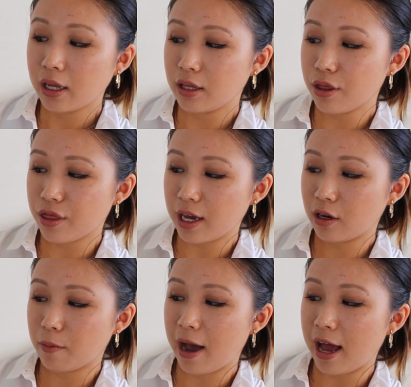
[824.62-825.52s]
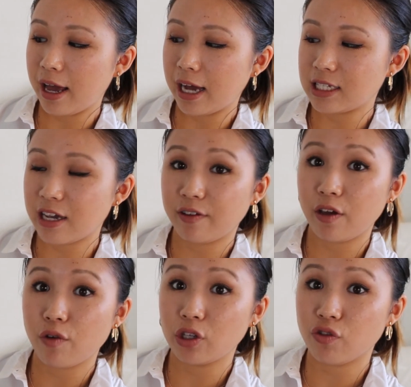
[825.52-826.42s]
this side of the palette I
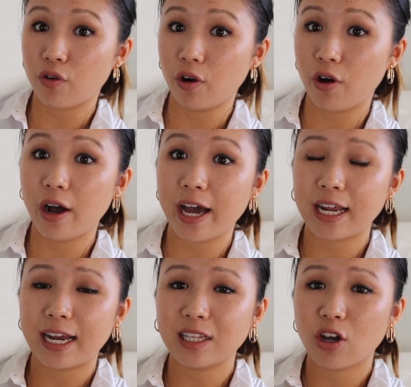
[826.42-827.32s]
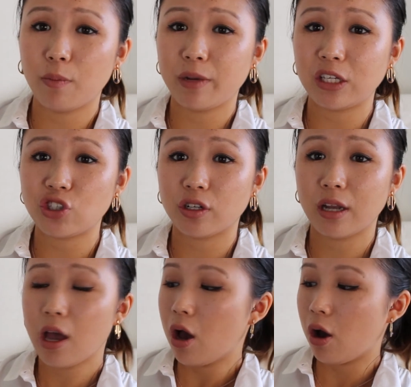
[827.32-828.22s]
definitely reach for a lot, and I like the
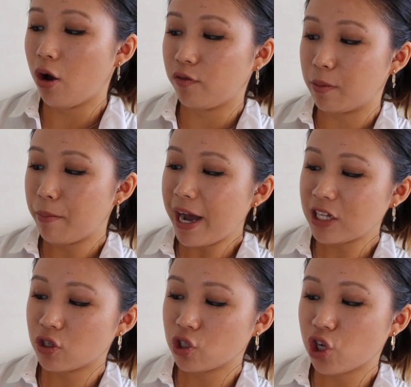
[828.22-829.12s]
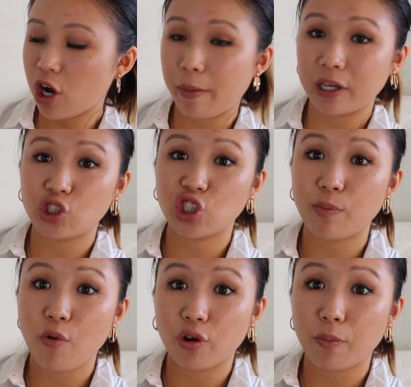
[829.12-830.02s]
combination of the matte on top and the
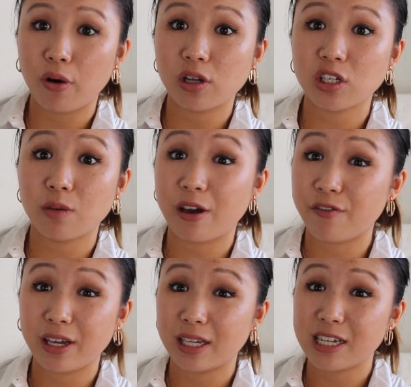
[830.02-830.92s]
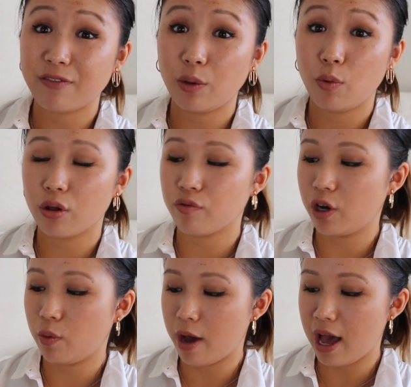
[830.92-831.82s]
shimmer on the bottom. I think it definitely works
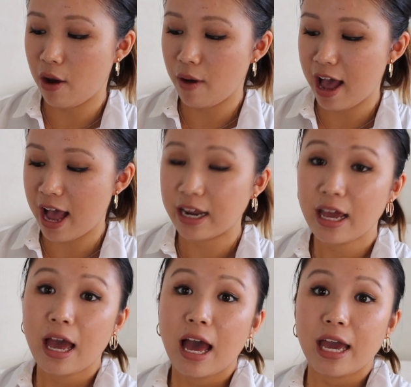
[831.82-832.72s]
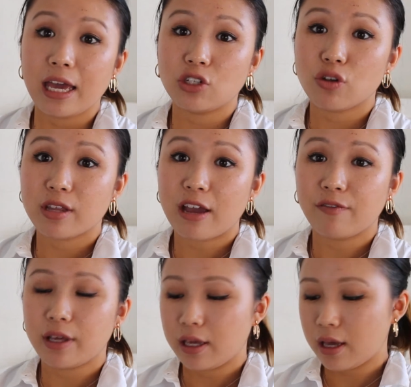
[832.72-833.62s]
really well, and it just
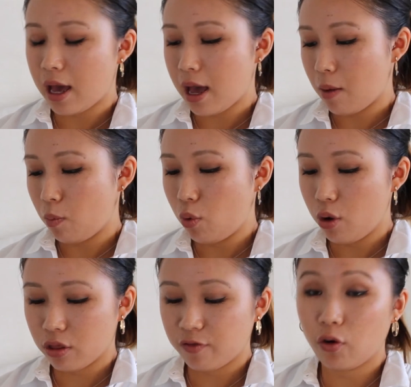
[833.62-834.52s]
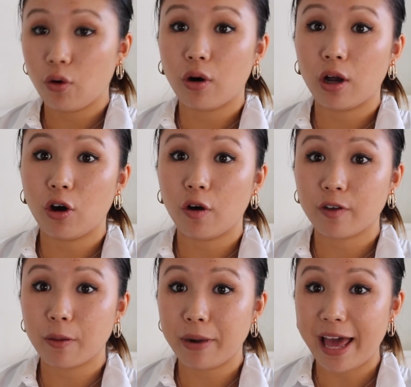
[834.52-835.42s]
definitely works for a lot of
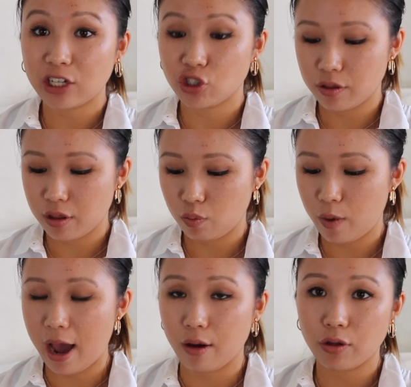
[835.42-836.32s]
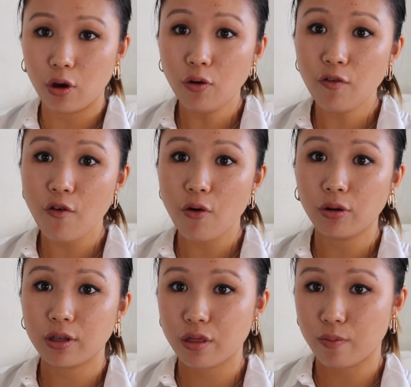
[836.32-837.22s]
complexions as well. So
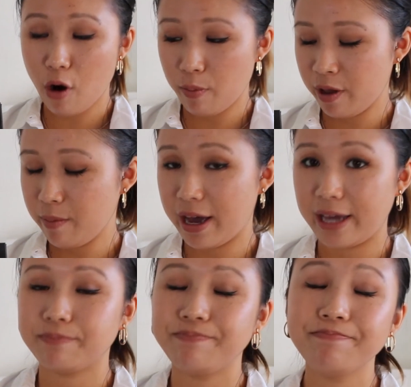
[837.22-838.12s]
overall, this is probably my